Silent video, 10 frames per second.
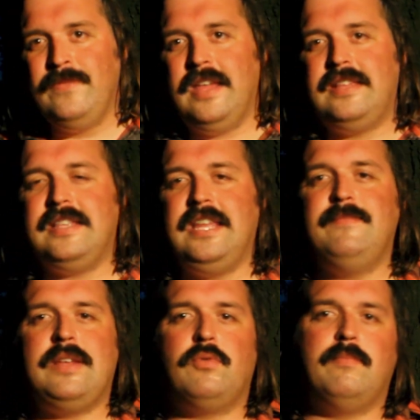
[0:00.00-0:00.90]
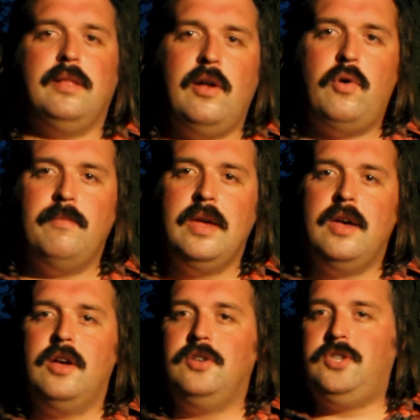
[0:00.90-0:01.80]
It's the teams that were below them
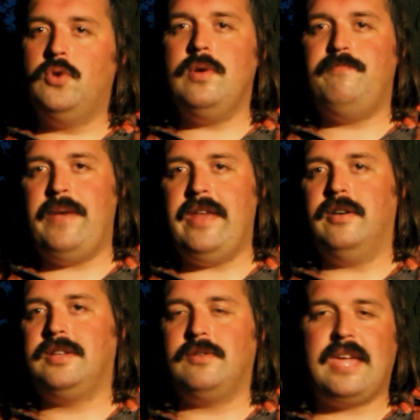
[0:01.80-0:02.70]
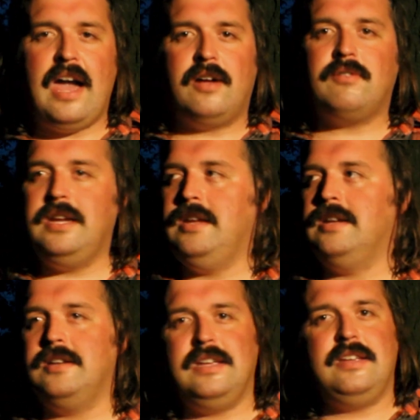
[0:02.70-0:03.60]
doing better. So
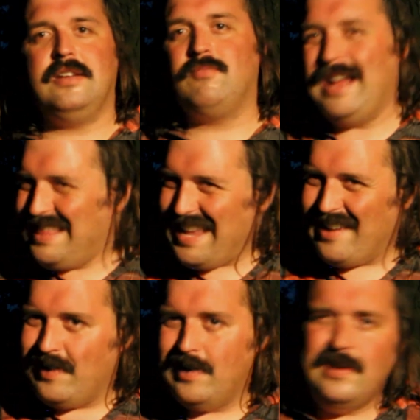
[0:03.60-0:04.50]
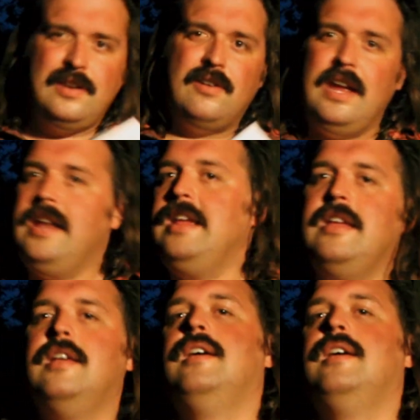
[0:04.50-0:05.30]
Calgary, you're right there. You're in it.